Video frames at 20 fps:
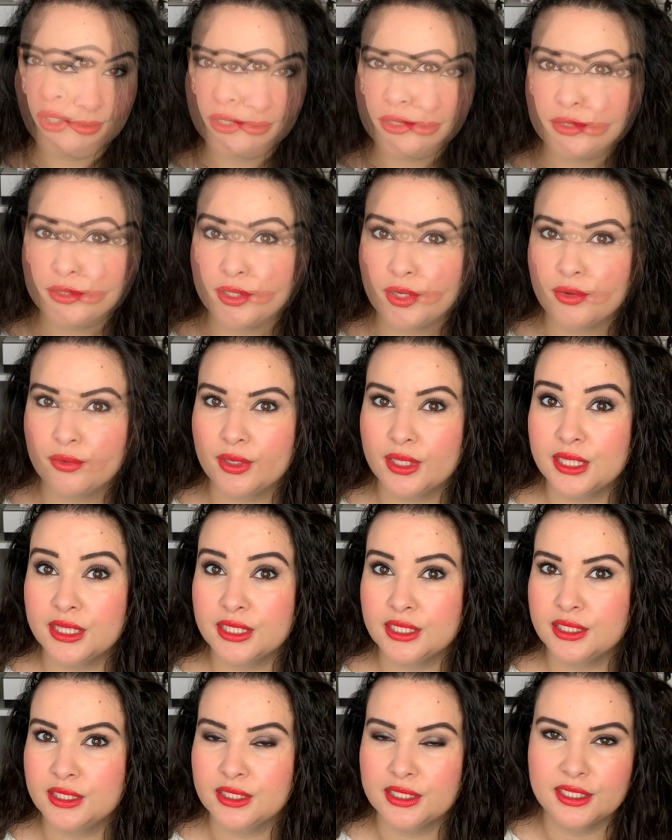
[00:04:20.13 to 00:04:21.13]
So
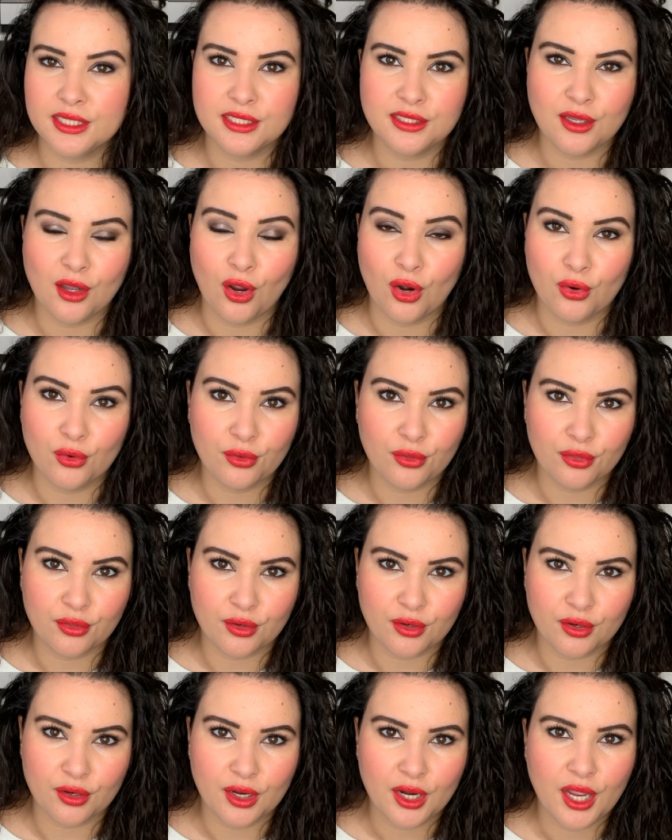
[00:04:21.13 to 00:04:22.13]
this is
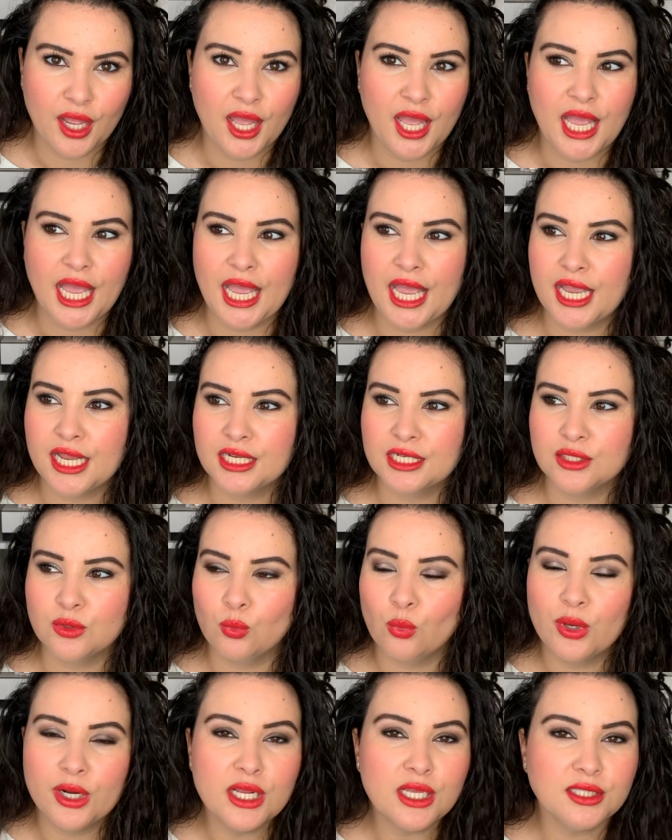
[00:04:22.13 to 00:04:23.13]
Arthur, and
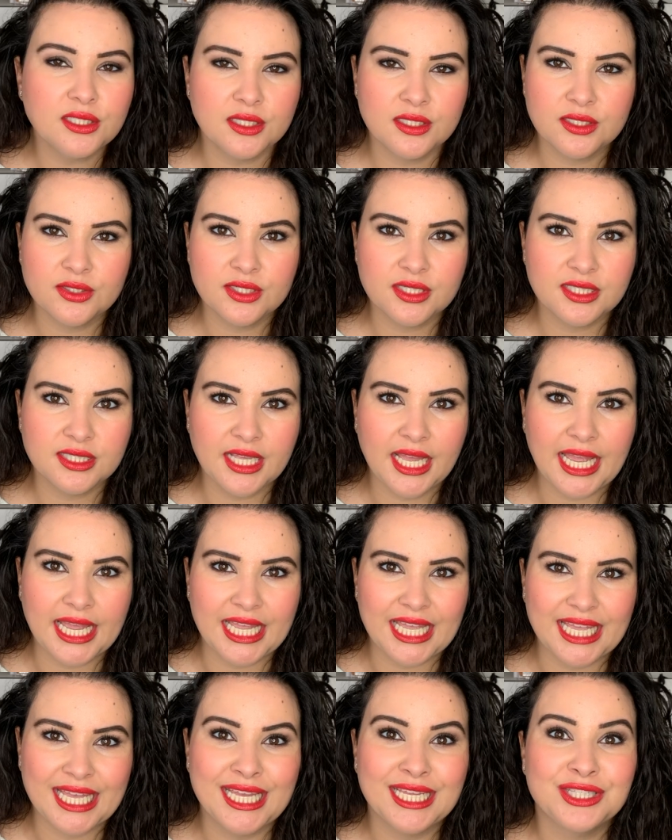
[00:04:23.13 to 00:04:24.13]
what else is there to
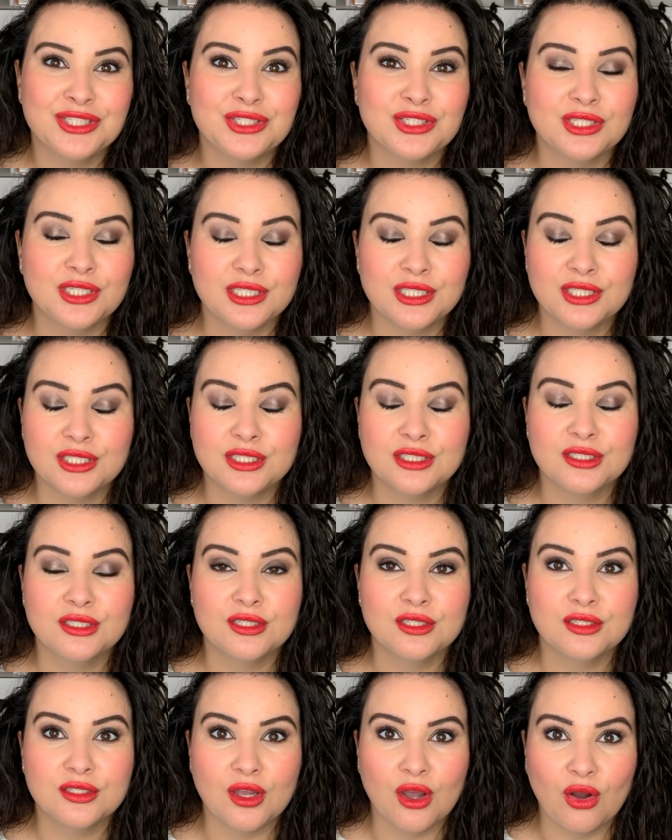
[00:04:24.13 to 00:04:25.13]
say? It's just
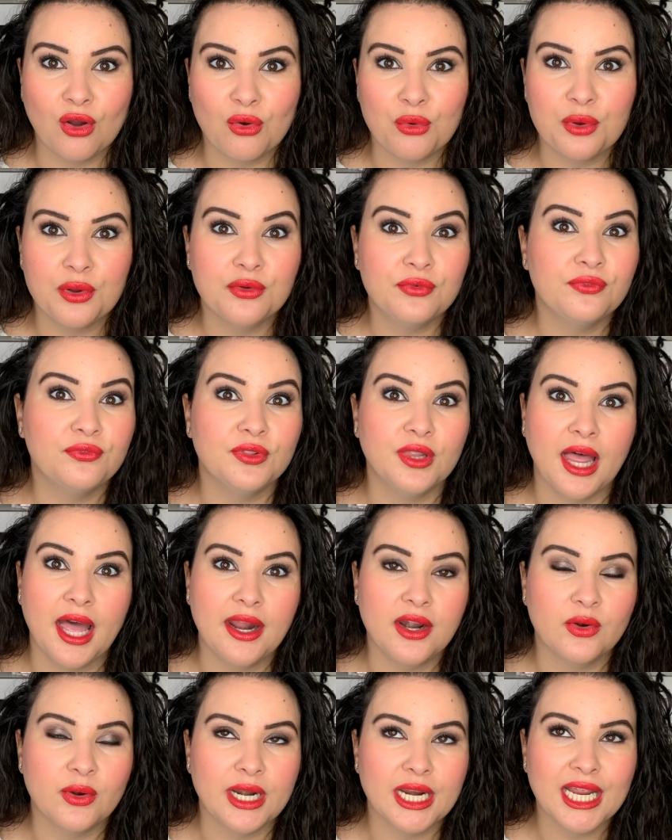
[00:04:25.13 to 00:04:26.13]
so
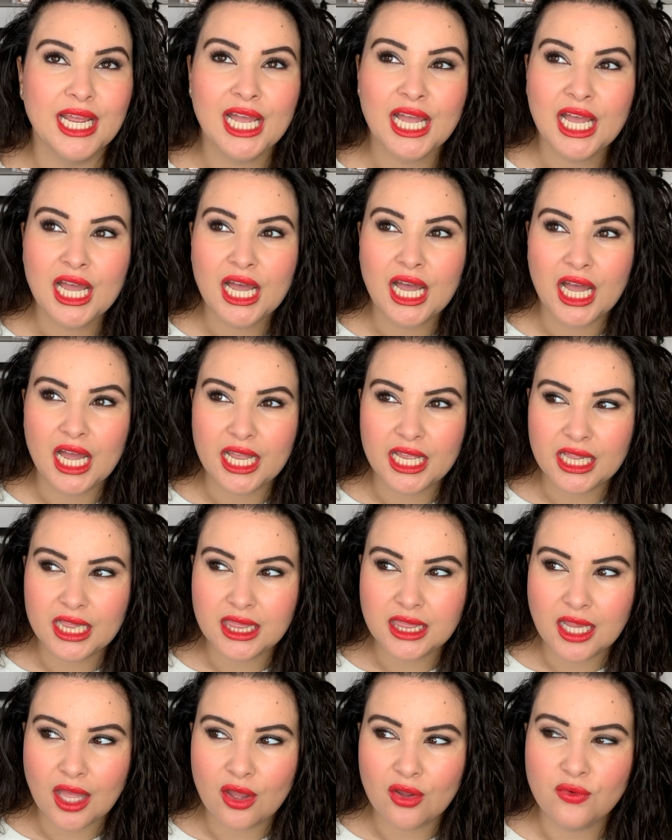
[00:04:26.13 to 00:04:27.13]
flattering. I
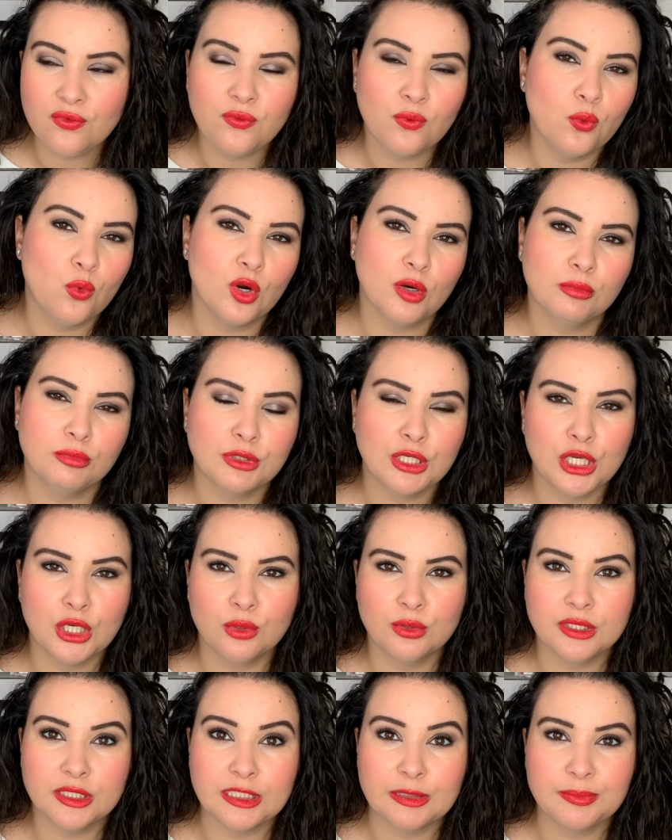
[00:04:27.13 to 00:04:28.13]
love warm
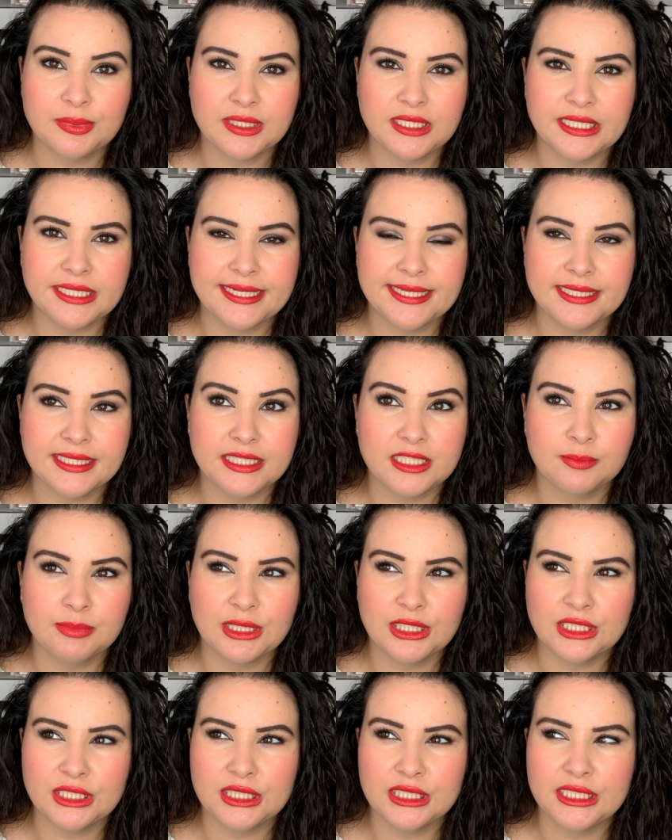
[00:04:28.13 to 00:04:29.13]
toned lipsticks,
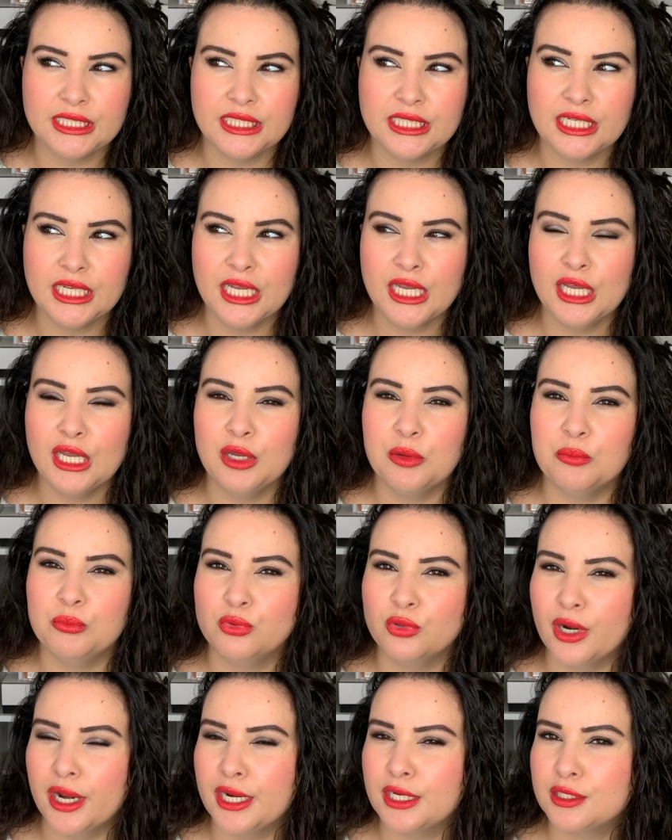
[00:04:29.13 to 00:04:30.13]
especially
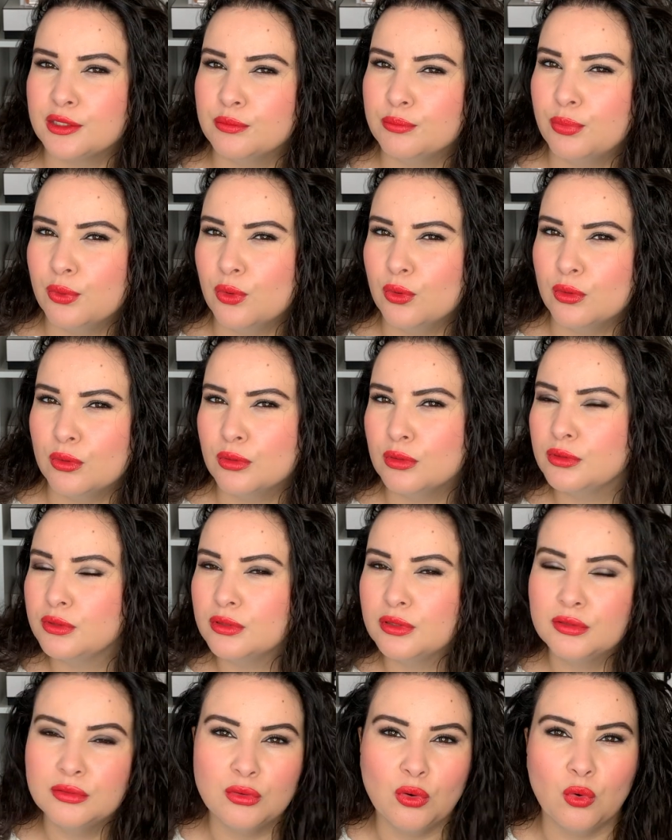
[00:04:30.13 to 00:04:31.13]
bright, bold,
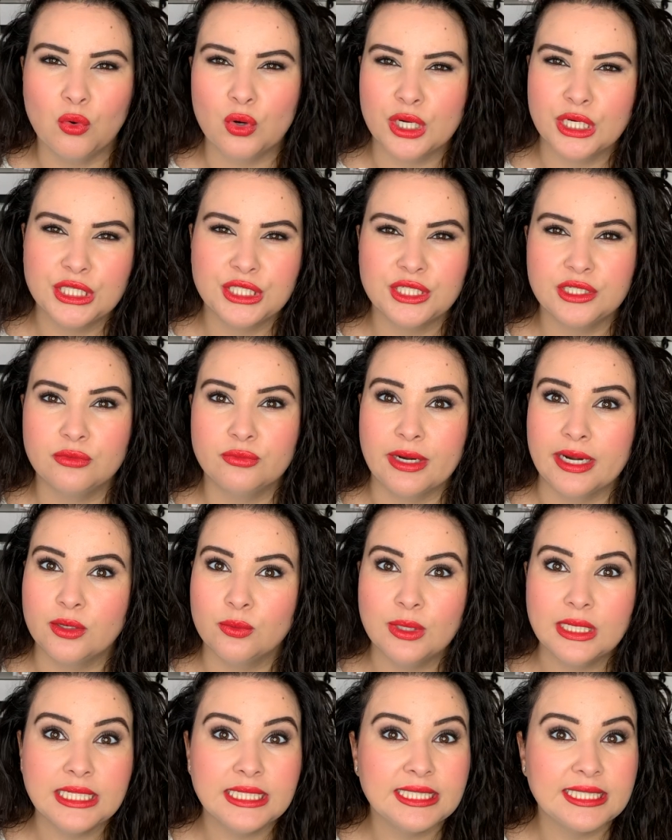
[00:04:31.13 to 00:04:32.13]
orangey red
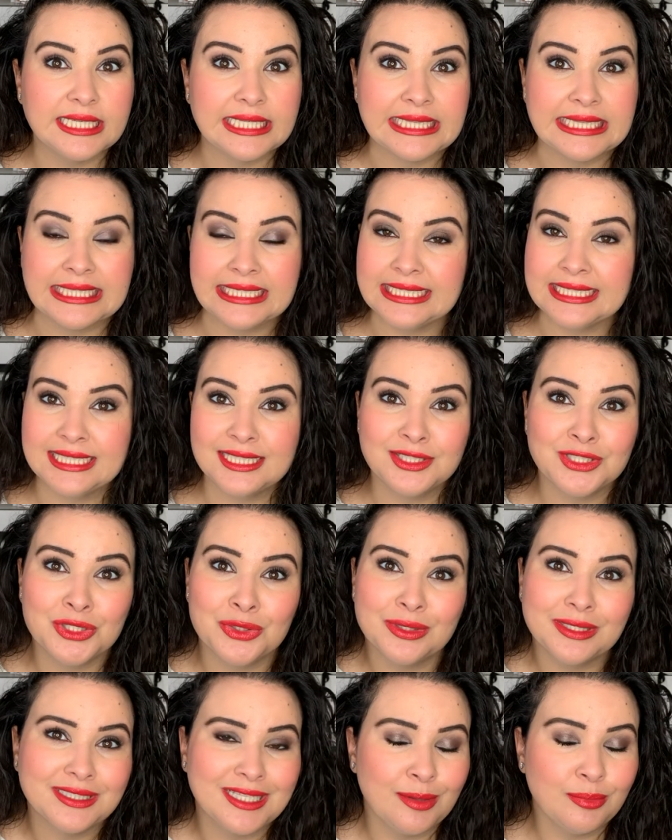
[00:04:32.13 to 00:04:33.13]
ones, and this is
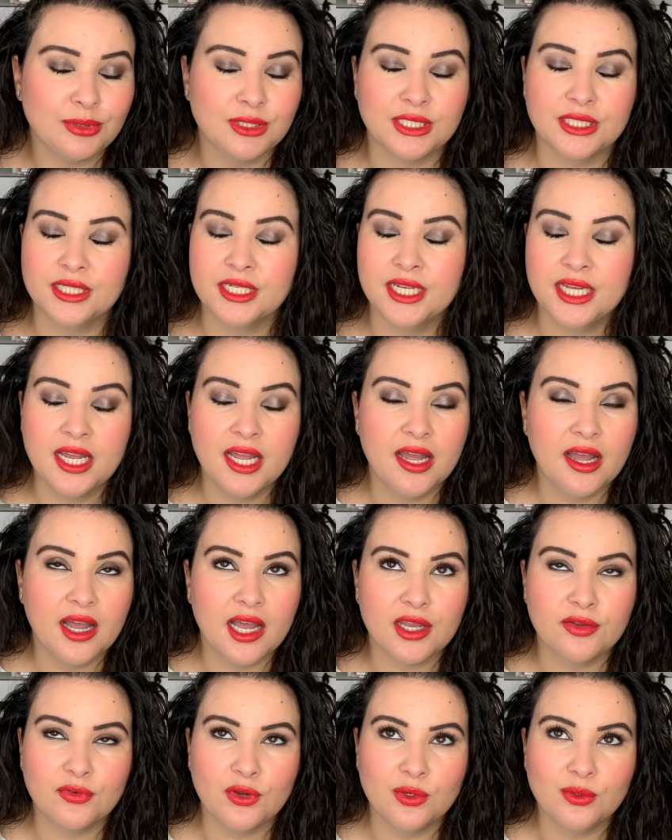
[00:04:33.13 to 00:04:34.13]
no exception.
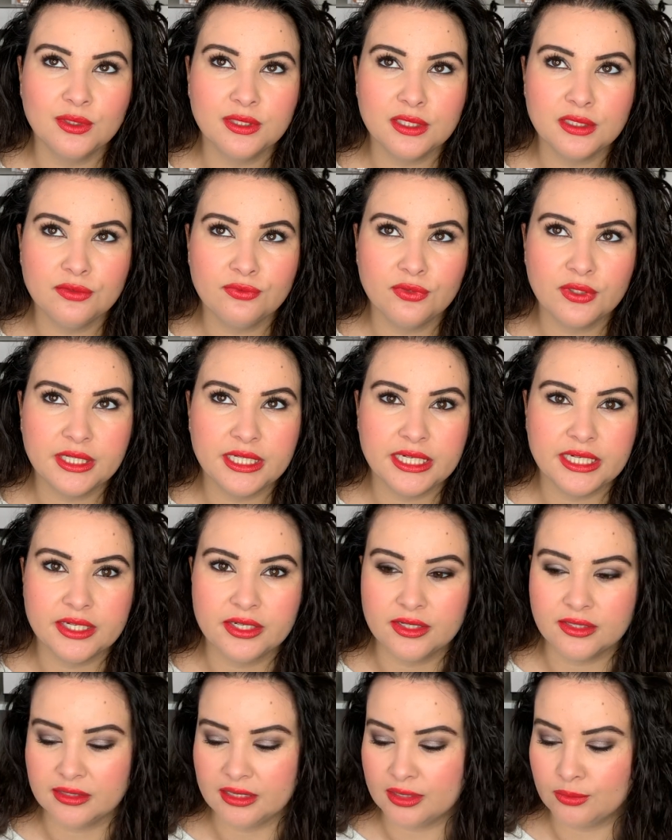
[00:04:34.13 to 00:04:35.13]
I've owned this for
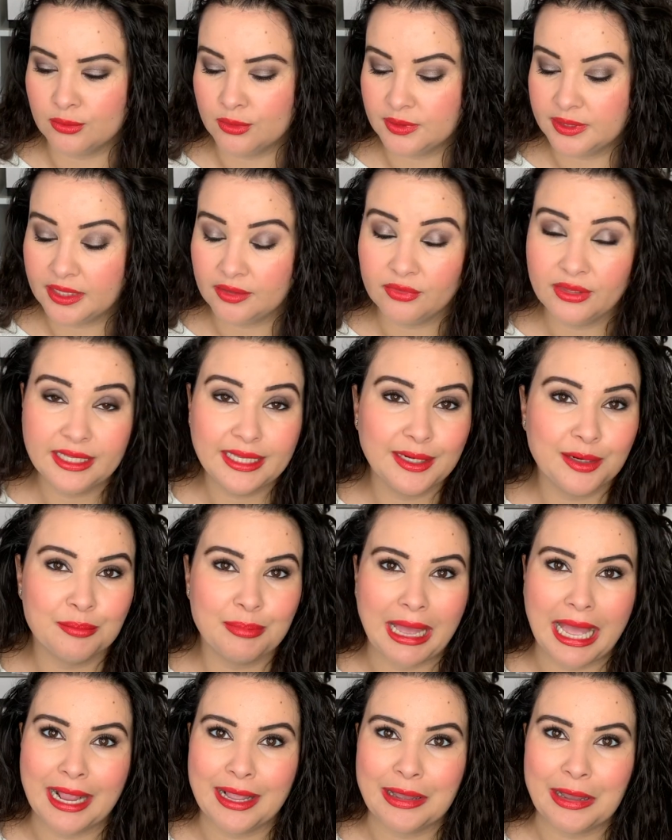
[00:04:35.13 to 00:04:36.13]
years. I will definitely get a
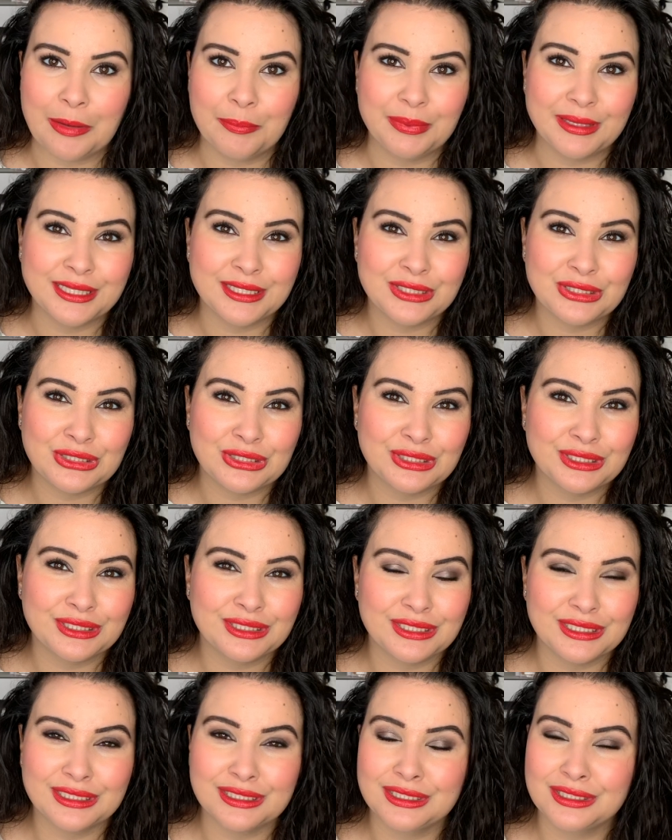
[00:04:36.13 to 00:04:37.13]
backup. It's
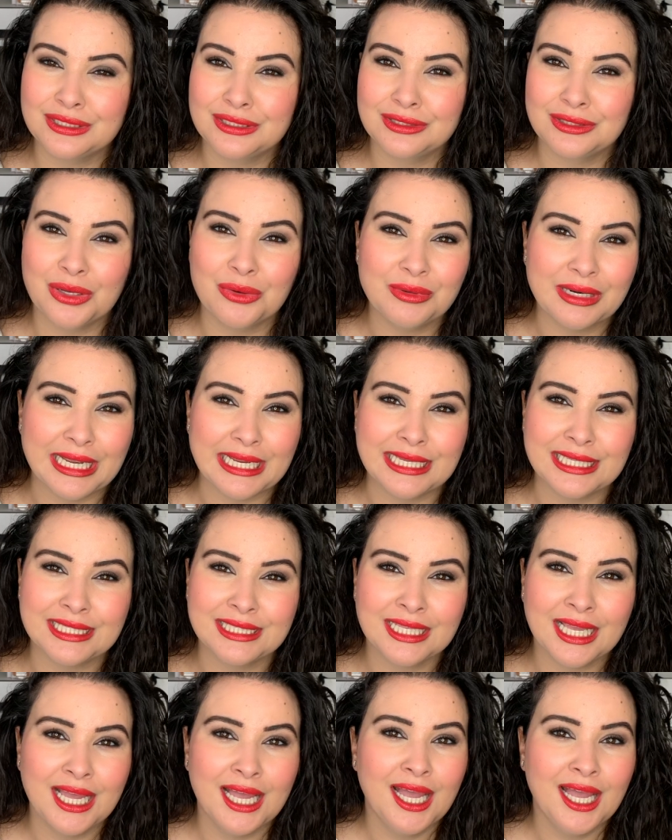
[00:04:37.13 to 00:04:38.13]
just, it's so nice.